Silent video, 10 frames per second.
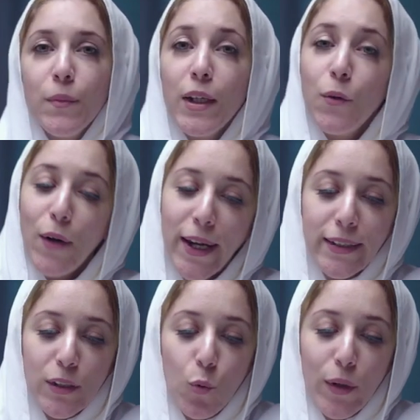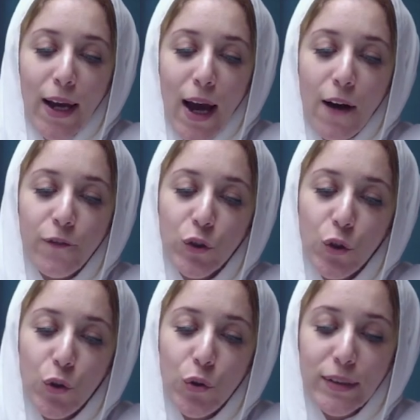Great. We have
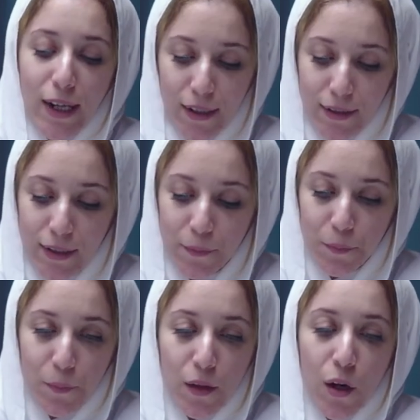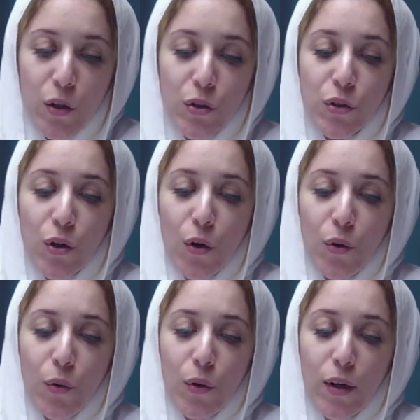2 ducks.
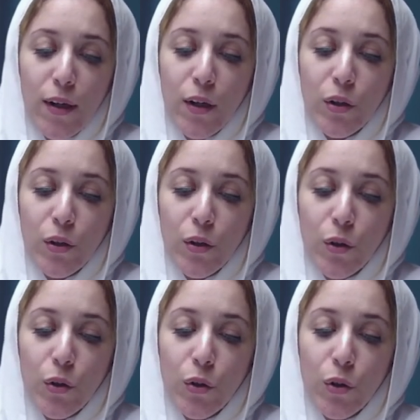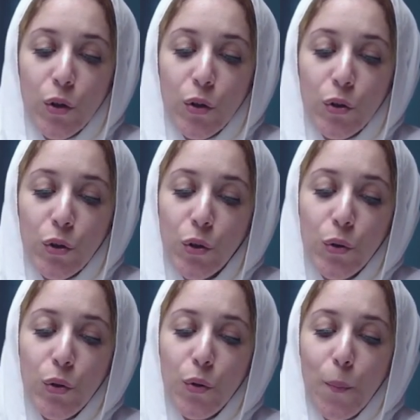So,
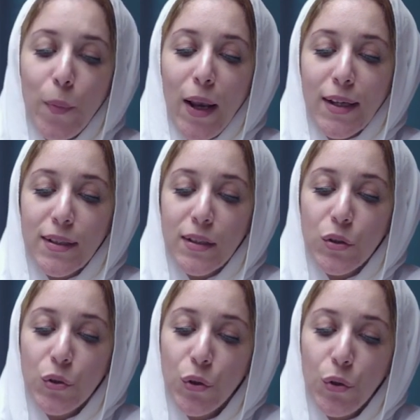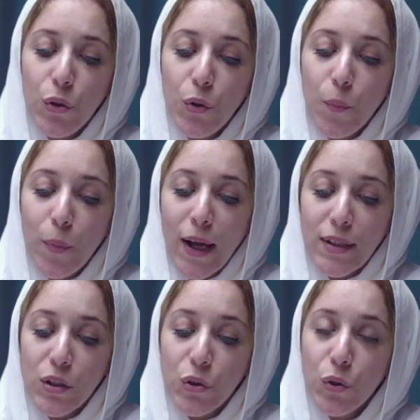2 plus 2
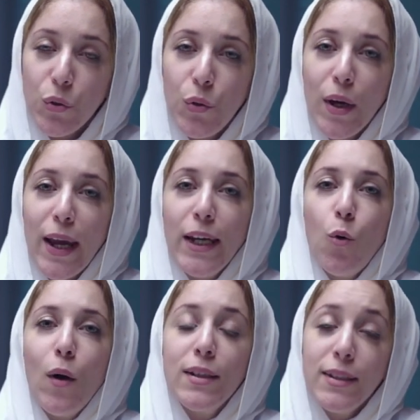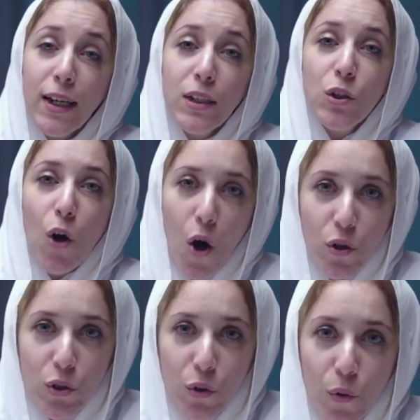plus 2 equals 6
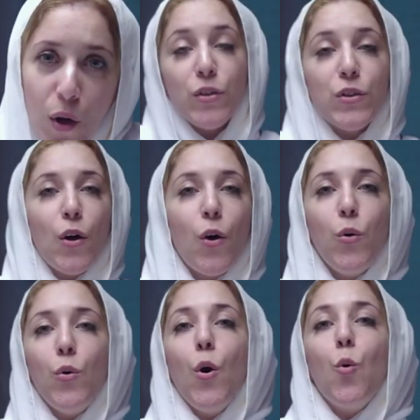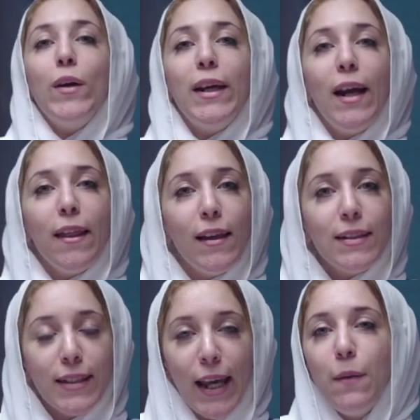also. So, we get the
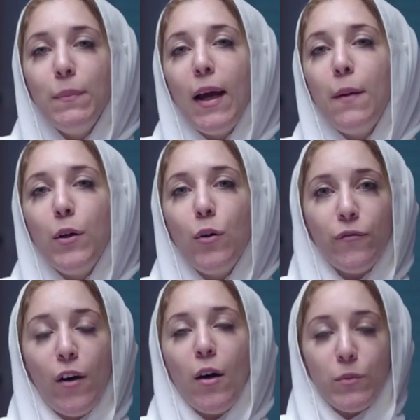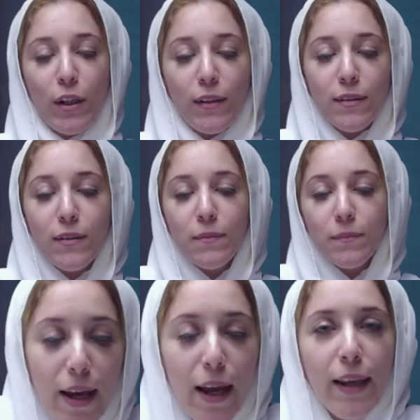same number of objects.
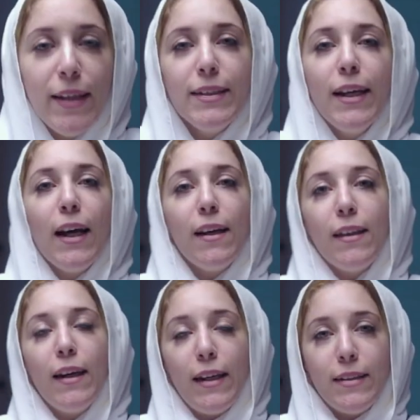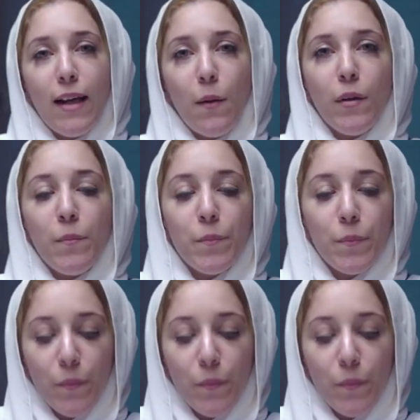Let's take another example.